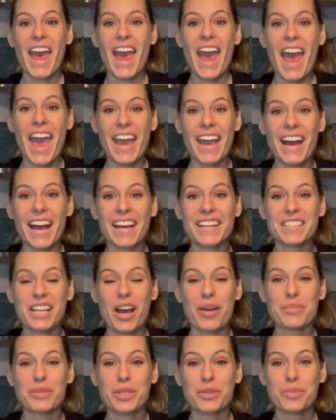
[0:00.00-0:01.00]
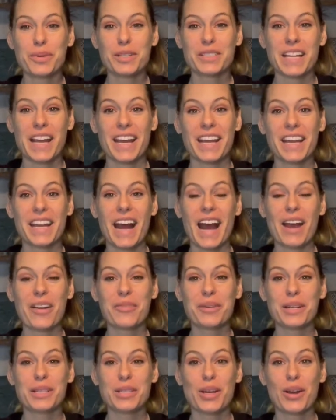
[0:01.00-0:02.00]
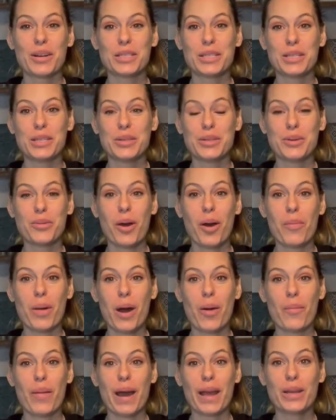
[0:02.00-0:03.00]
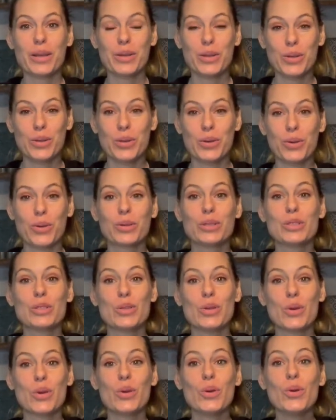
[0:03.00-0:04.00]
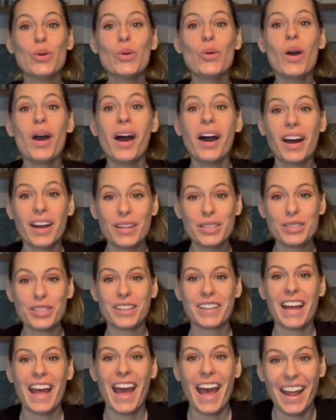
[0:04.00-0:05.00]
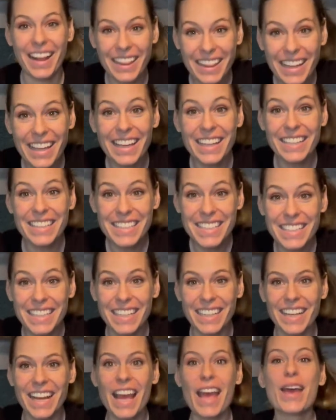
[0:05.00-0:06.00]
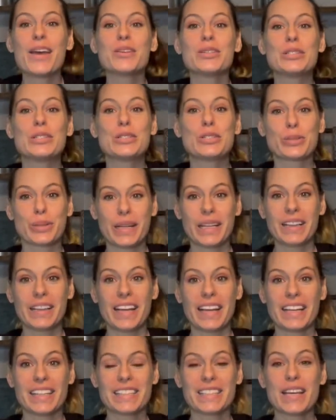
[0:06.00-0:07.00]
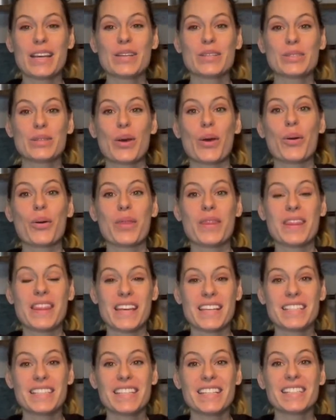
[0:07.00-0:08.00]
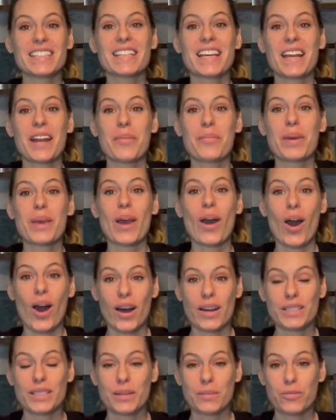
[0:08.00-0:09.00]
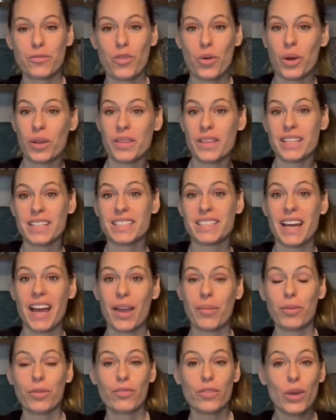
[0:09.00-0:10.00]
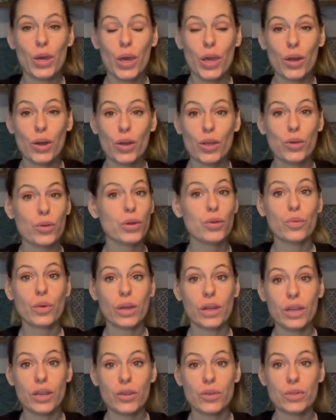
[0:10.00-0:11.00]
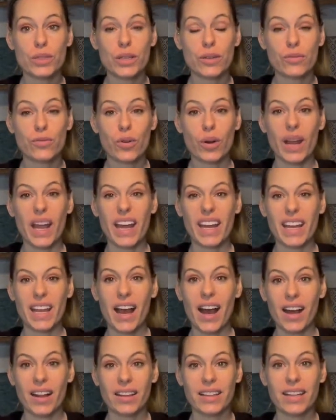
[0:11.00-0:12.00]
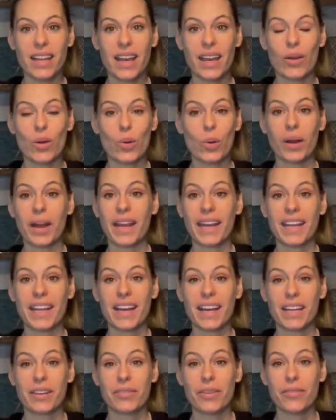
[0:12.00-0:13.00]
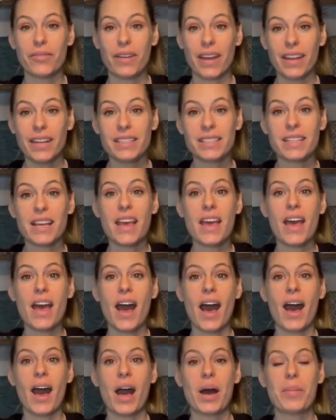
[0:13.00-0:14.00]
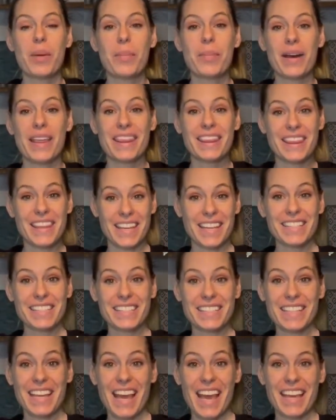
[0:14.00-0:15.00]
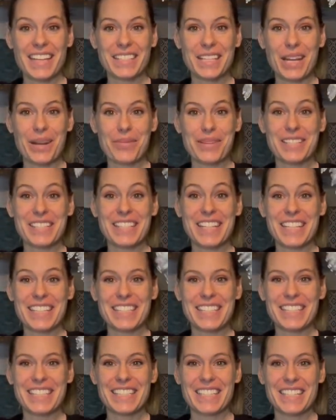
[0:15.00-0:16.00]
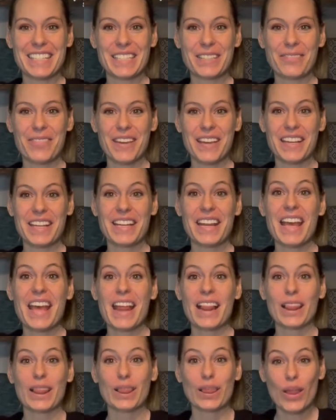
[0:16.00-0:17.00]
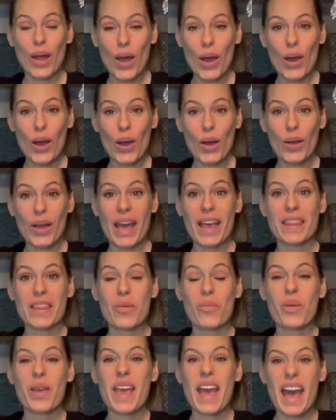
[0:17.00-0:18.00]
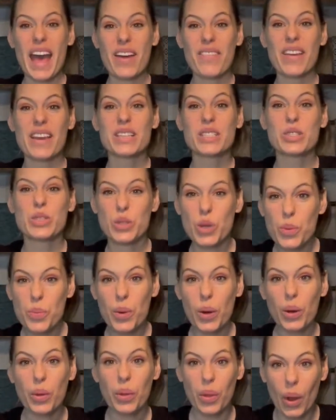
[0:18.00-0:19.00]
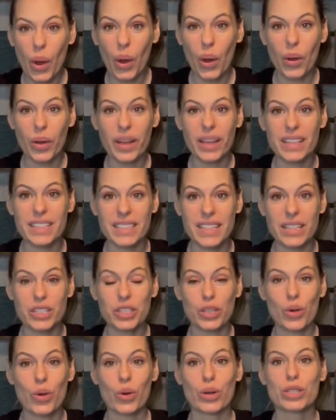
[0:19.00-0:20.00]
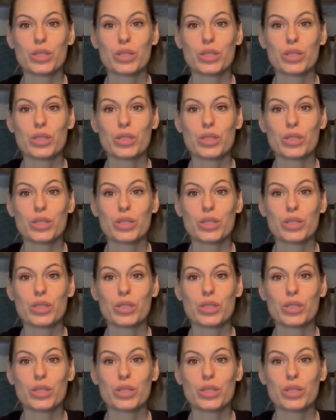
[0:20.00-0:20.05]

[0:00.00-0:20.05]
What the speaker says: Hey guys, I'm super excited. I want to talk to you about my new 200 LED string lights. So this is going to be awesome for this time of year. You can really use it for any holiday or any kind of event. But this is going to be 66 feet long. And then we have a super long extension cord.